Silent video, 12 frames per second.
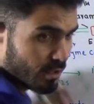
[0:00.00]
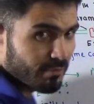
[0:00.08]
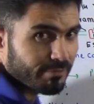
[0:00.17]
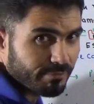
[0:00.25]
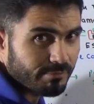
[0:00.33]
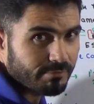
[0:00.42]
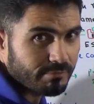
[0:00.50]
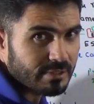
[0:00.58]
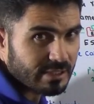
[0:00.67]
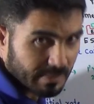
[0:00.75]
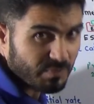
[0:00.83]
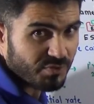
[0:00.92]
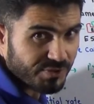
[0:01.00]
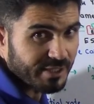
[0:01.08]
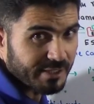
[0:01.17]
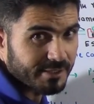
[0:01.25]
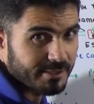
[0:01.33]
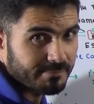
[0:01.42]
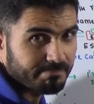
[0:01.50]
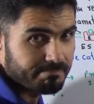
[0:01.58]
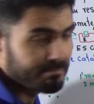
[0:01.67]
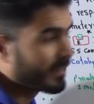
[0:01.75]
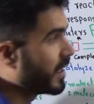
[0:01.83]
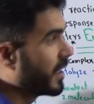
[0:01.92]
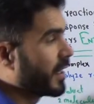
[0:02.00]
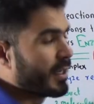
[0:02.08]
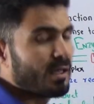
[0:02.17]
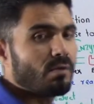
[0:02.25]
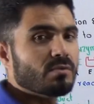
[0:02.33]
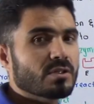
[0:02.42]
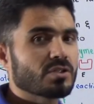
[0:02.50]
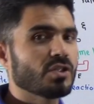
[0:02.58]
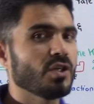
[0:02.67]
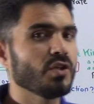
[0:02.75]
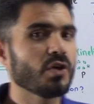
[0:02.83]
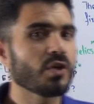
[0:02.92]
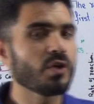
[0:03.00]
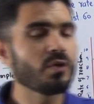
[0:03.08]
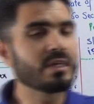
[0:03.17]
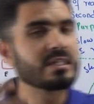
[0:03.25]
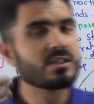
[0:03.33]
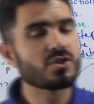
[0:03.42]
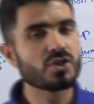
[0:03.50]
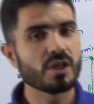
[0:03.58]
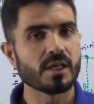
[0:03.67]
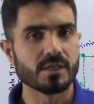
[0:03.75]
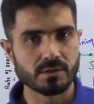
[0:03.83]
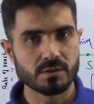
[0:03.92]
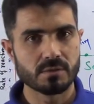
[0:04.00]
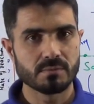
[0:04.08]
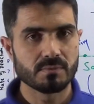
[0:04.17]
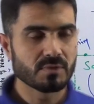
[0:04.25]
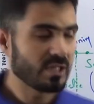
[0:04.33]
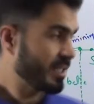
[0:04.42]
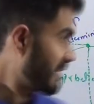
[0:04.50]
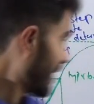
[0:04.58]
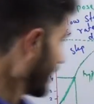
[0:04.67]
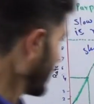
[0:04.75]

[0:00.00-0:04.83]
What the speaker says: of substrate. Now the scenario is changed, just like